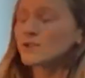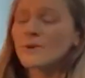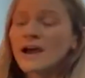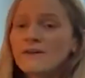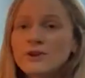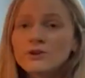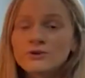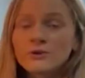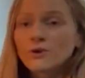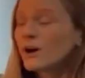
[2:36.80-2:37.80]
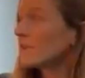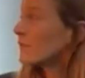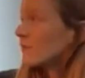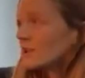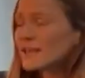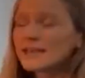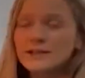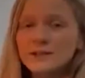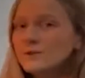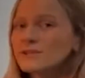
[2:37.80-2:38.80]
have your fully
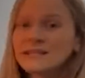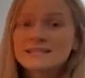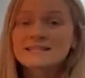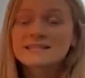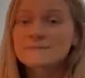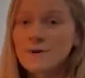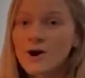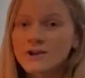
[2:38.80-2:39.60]
included smart